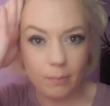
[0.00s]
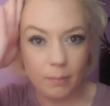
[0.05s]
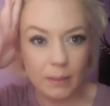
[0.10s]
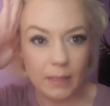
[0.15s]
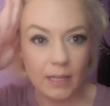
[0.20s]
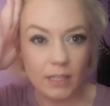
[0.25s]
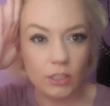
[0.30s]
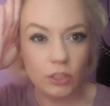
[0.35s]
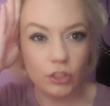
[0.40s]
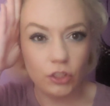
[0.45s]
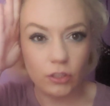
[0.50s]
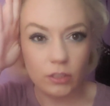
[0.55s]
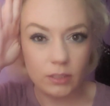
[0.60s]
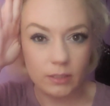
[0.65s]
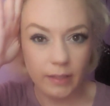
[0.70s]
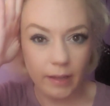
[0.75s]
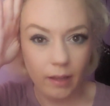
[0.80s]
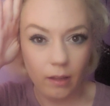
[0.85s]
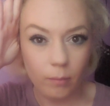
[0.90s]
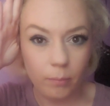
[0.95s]
against your
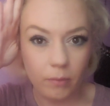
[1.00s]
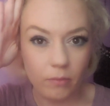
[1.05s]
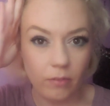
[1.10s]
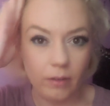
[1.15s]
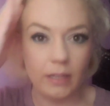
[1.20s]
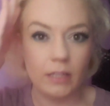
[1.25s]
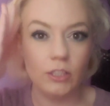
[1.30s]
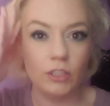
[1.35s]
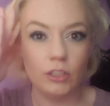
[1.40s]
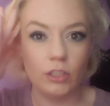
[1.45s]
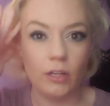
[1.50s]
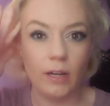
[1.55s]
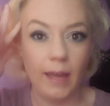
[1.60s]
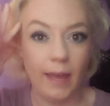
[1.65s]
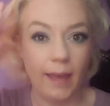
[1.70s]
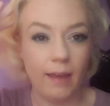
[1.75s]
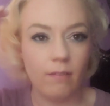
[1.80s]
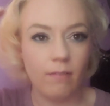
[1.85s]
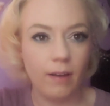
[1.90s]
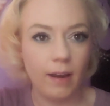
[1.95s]
scalp or against your
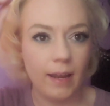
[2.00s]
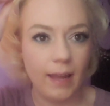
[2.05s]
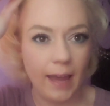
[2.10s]
head, right?